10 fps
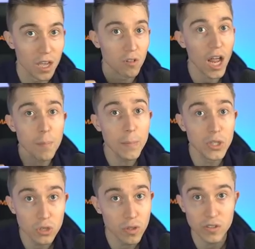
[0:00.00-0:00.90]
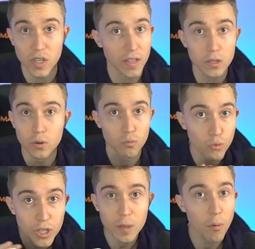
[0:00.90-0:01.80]
And a lot of people do this, and they do it
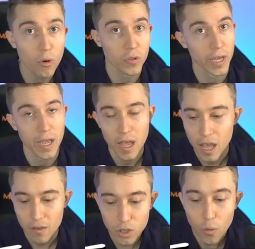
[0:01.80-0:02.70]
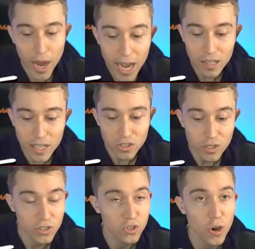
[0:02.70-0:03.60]
really poorly. You go eight elixir
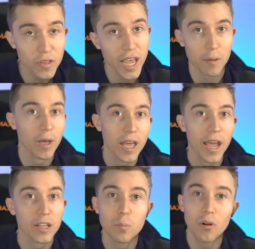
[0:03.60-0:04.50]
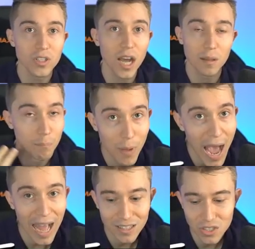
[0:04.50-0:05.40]
at the start of the game, and your opponent's got
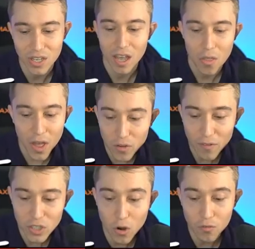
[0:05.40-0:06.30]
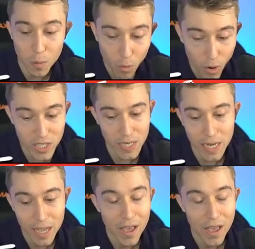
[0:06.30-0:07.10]
bats. Then you have to go in for poison.